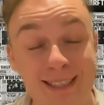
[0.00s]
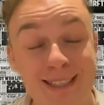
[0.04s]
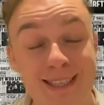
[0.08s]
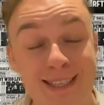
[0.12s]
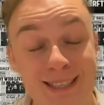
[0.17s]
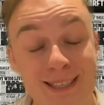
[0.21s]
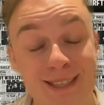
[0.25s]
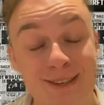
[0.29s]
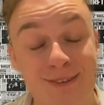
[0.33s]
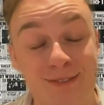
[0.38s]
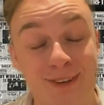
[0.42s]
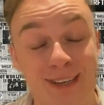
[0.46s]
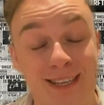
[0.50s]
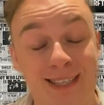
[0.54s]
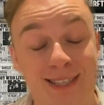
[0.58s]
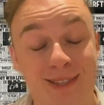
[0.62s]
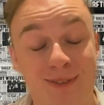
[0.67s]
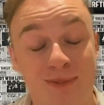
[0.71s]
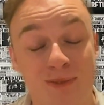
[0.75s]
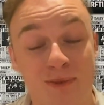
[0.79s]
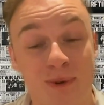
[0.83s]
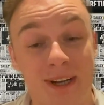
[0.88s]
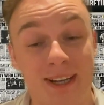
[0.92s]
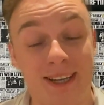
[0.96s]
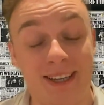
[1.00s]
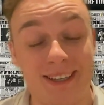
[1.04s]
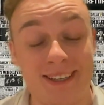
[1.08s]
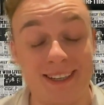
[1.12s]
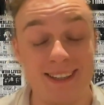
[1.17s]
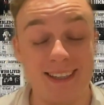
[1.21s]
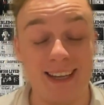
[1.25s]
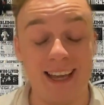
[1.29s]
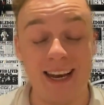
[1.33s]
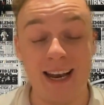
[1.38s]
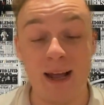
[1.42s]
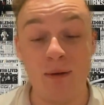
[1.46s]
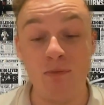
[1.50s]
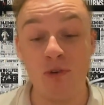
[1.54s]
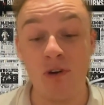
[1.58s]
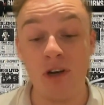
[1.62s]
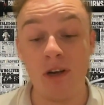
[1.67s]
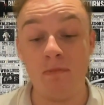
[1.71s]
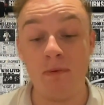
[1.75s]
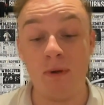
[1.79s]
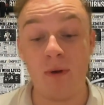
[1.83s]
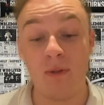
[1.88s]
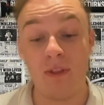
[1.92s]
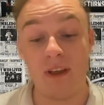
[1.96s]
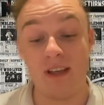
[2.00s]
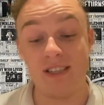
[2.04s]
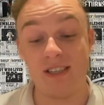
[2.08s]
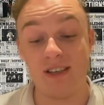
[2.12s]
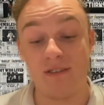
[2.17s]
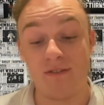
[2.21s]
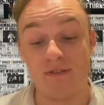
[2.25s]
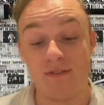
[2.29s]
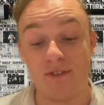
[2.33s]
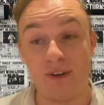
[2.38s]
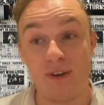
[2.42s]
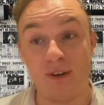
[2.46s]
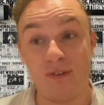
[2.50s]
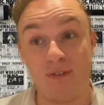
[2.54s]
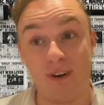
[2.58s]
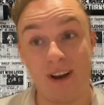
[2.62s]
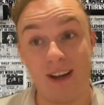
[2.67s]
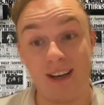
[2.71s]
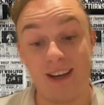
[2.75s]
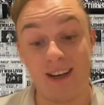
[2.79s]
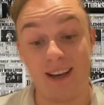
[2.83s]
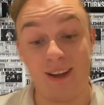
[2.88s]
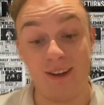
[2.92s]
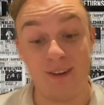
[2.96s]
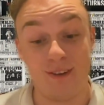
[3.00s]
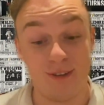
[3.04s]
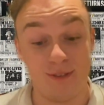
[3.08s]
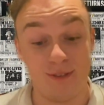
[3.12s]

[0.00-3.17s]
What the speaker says: is the reason why. And I'm going to pull this up for you right now.